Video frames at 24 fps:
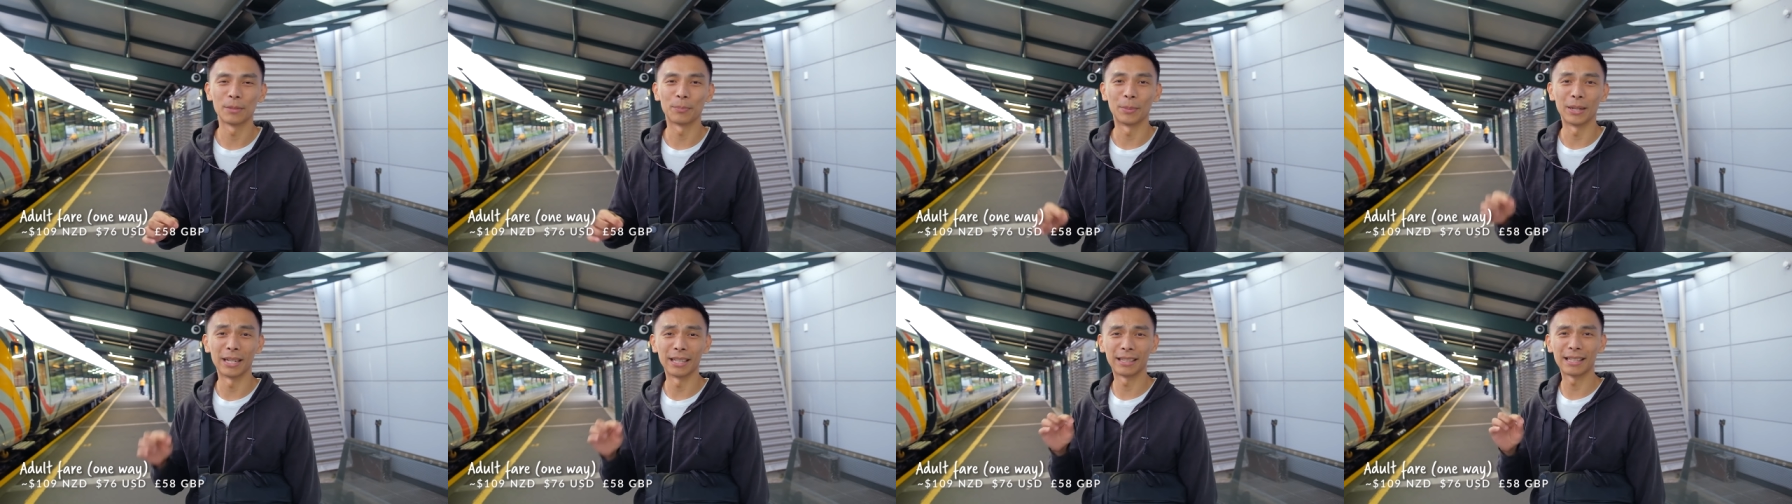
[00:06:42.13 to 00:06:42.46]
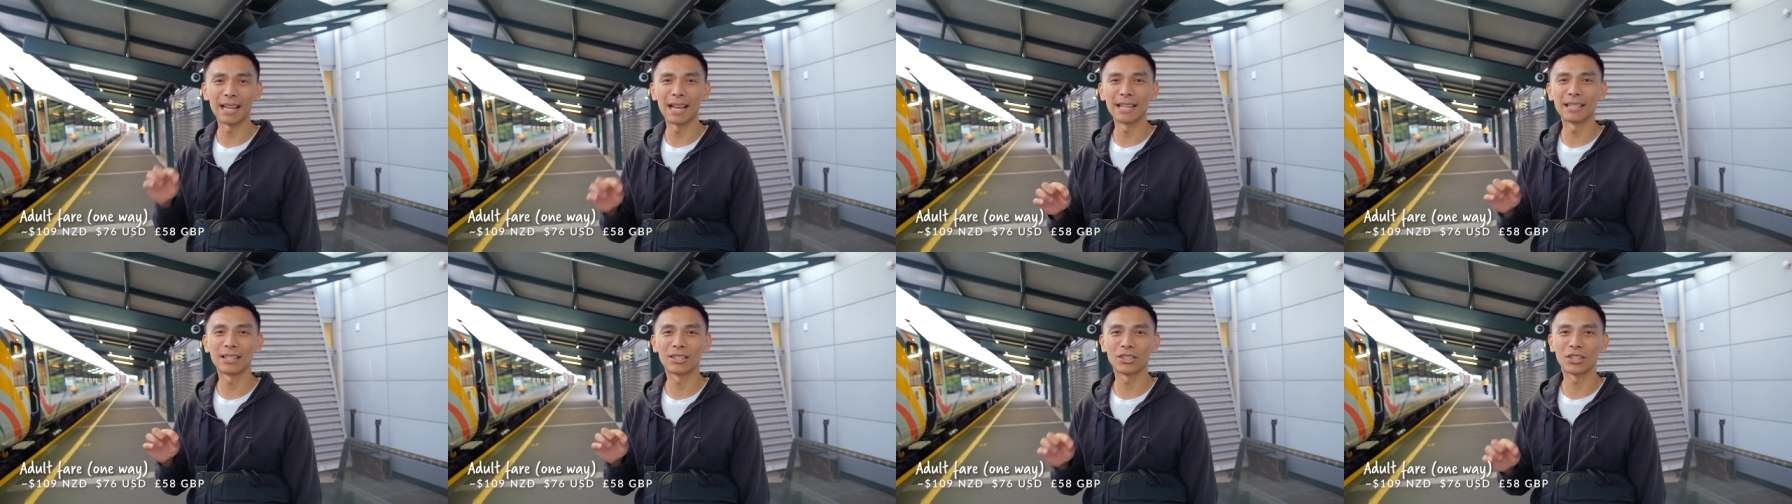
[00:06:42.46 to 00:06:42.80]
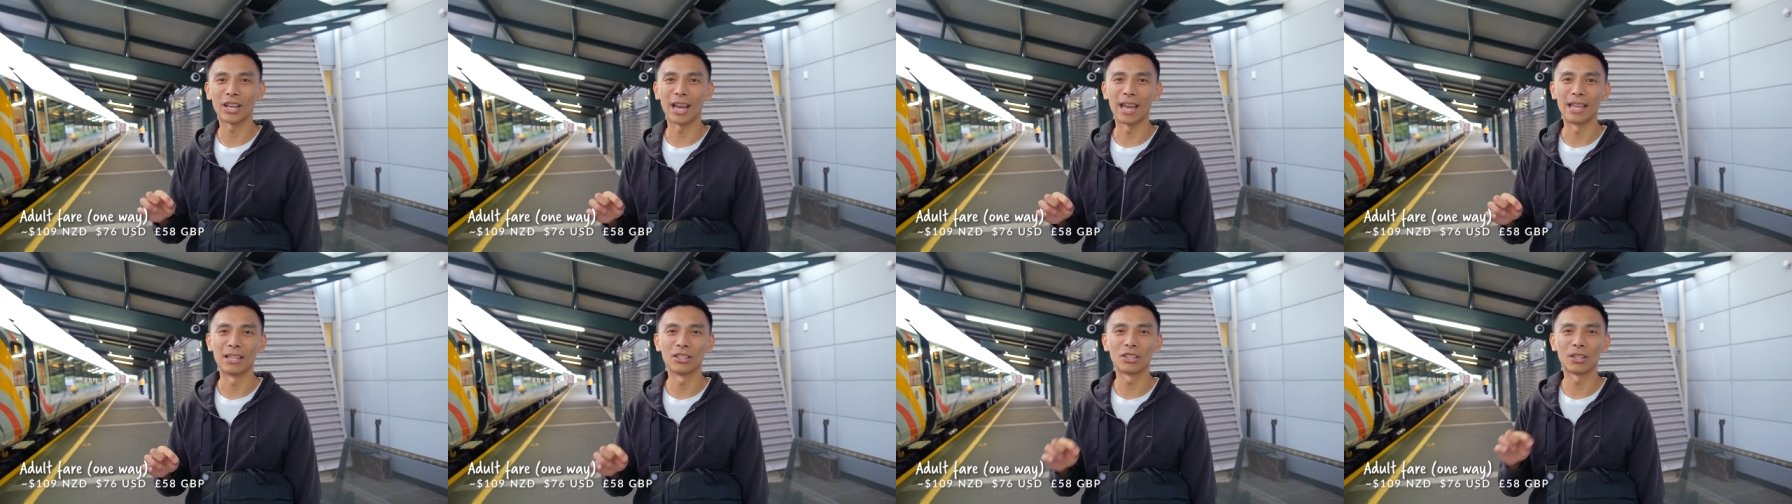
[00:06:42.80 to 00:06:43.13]
but it does
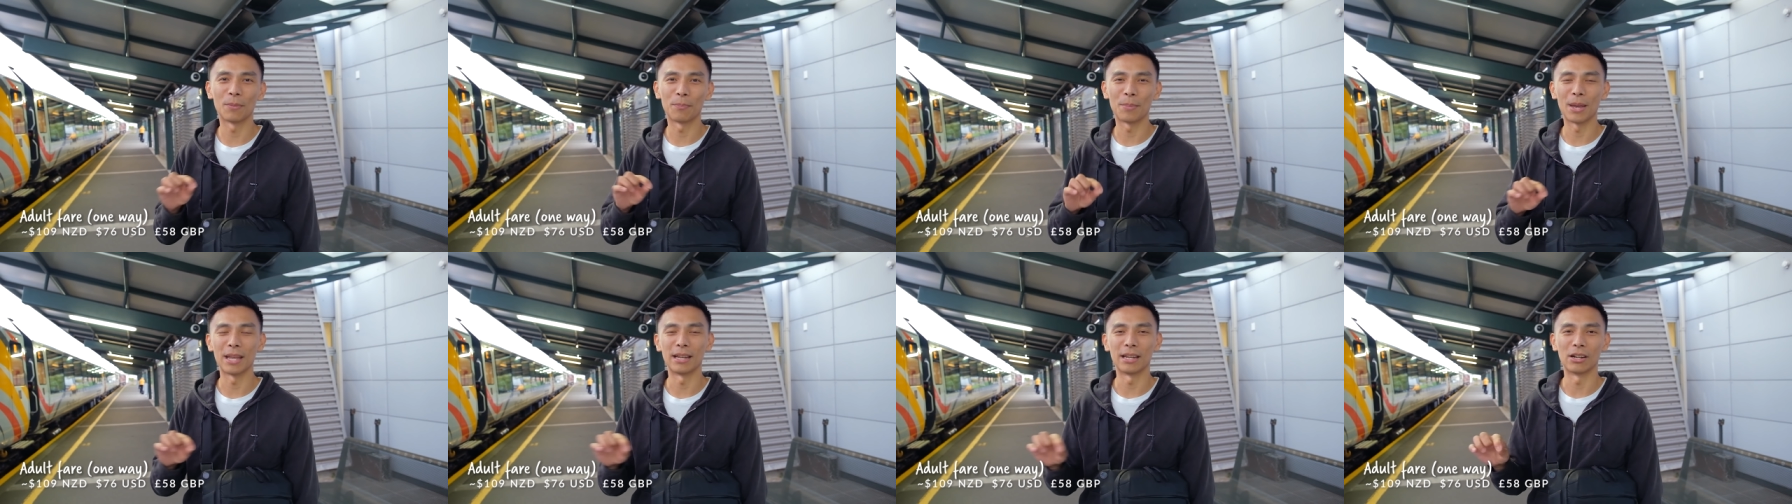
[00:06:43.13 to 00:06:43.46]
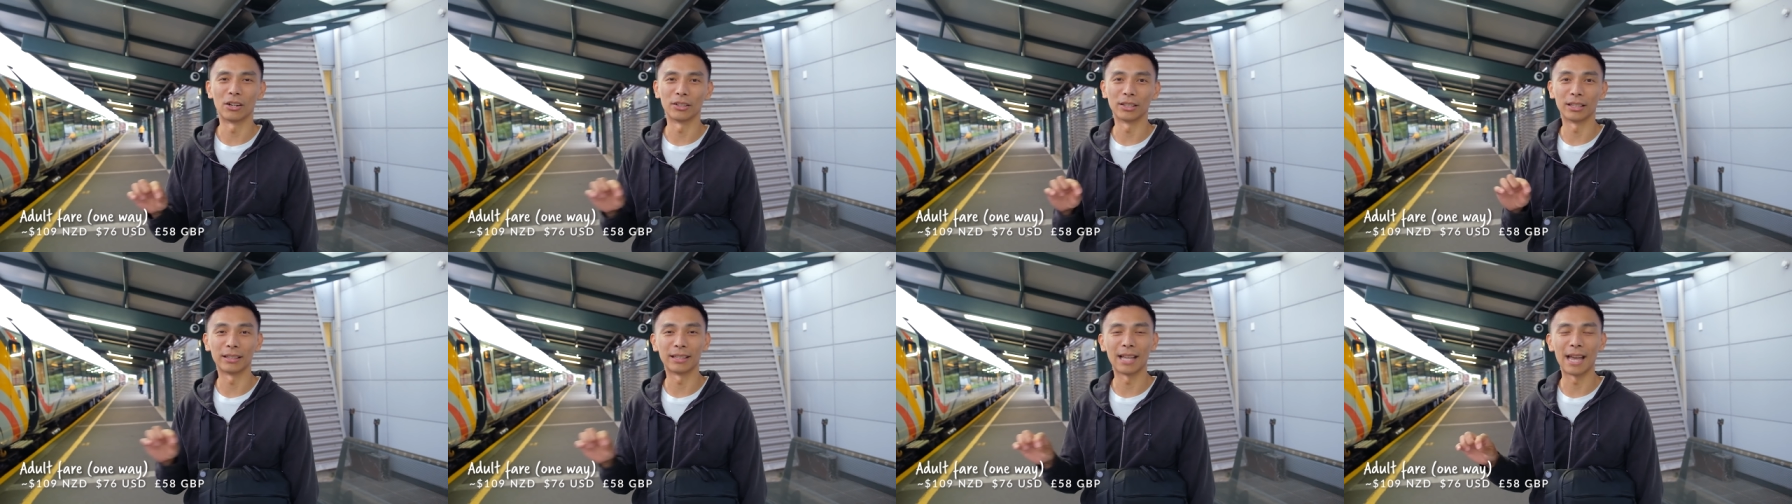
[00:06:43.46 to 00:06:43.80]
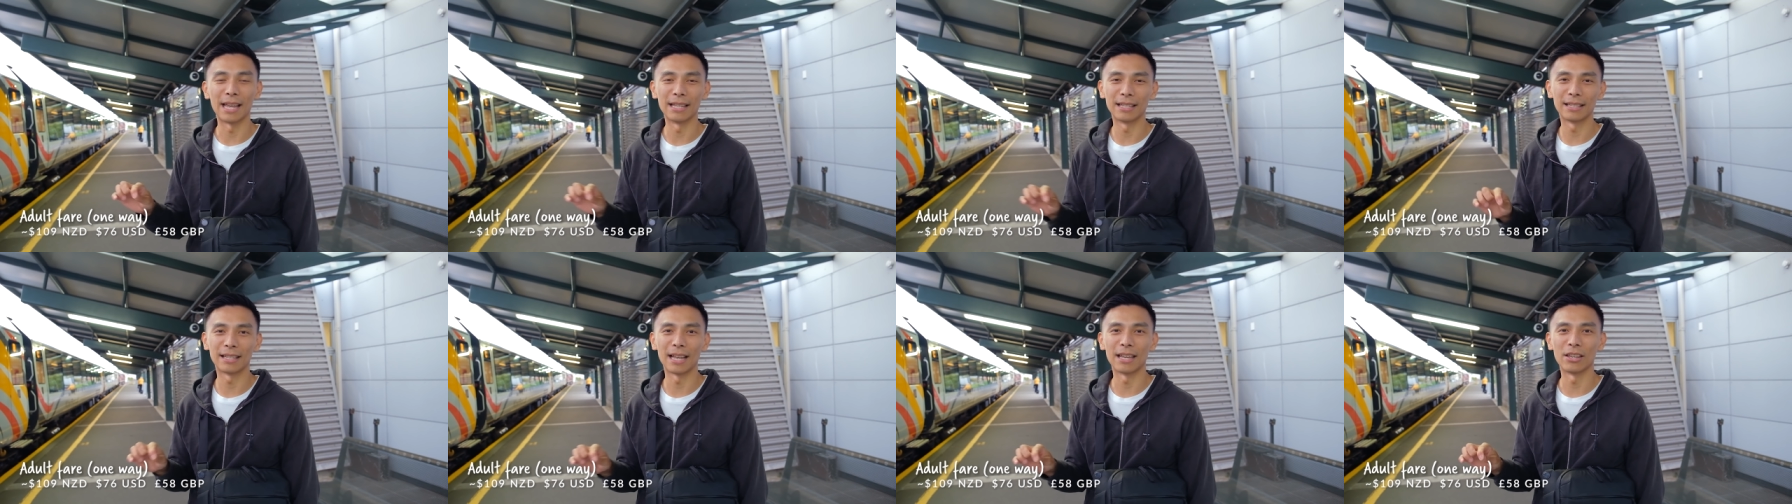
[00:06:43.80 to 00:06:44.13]
change depending on the
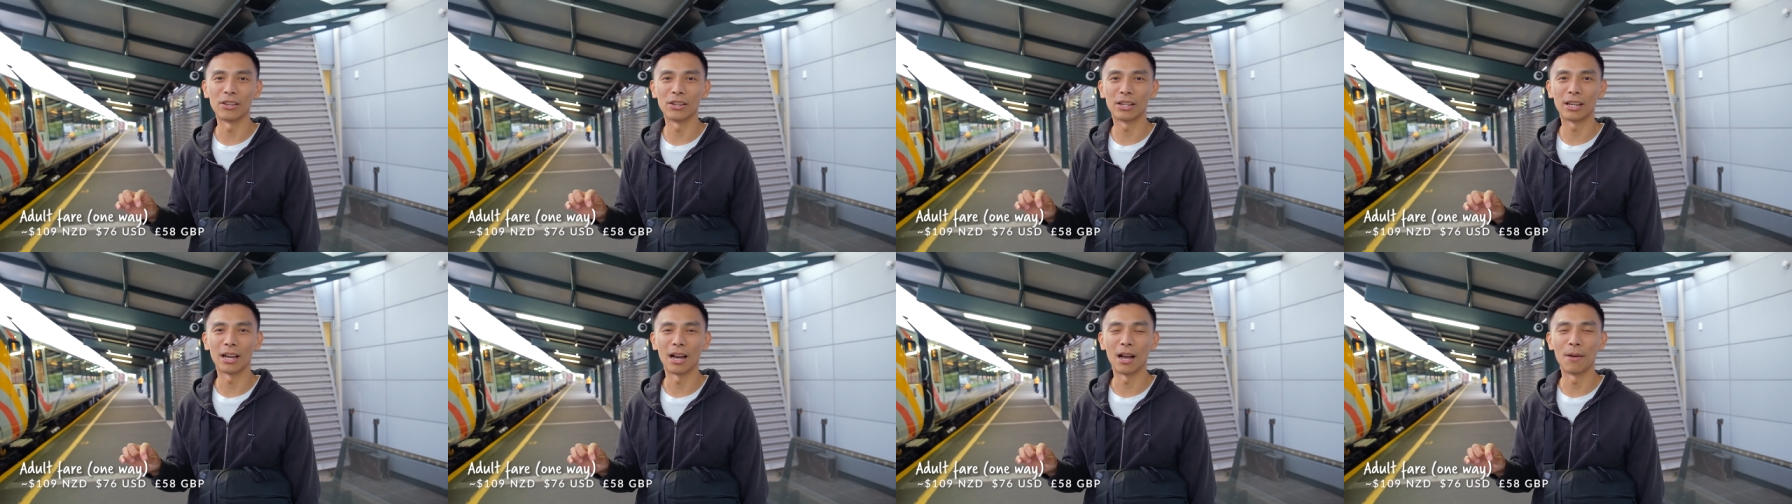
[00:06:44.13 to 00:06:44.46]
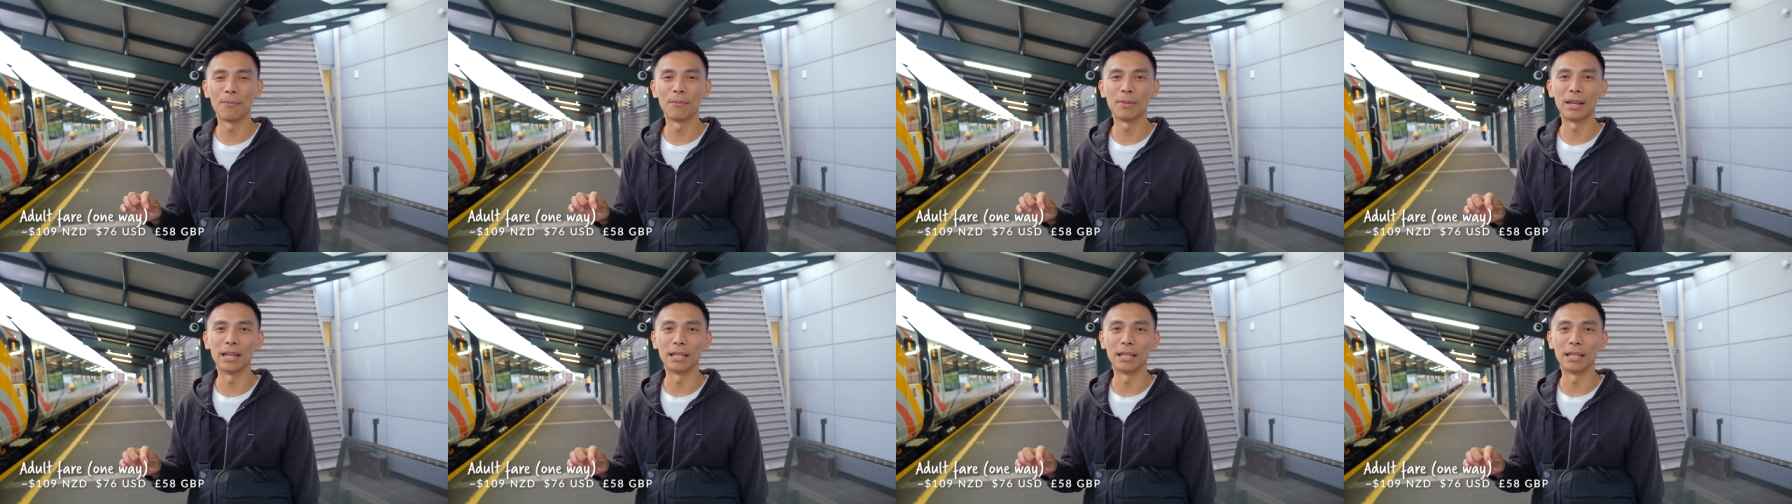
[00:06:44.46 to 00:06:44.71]
dates that you come.